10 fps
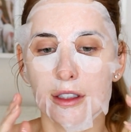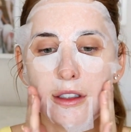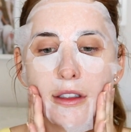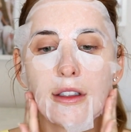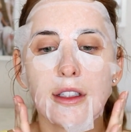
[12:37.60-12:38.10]

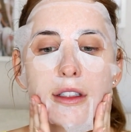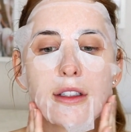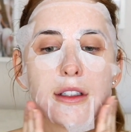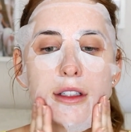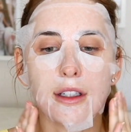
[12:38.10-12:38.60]
Oh, that's
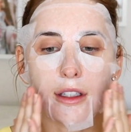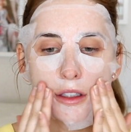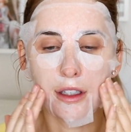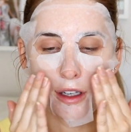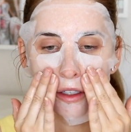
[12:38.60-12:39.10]

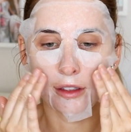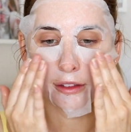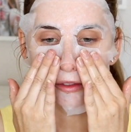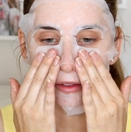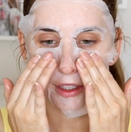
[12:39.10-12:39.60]
nice.
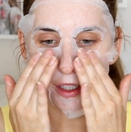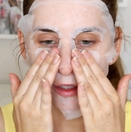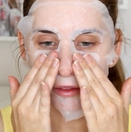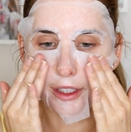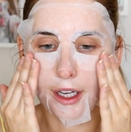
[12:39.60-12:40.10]
It
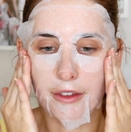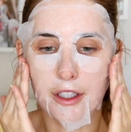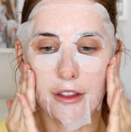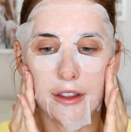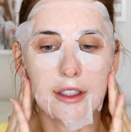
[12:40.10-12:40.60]
doesn't really have a
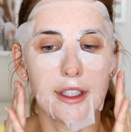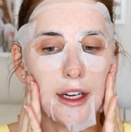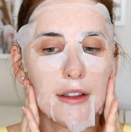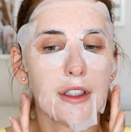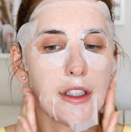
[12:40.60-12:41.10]
strong
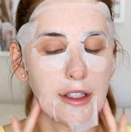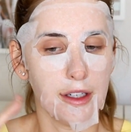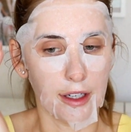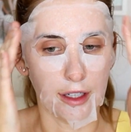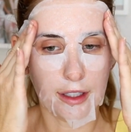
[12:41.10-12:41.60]
scent, which is
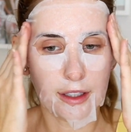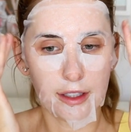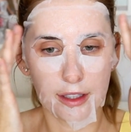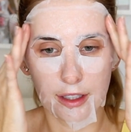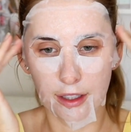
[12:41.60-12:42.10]
nice.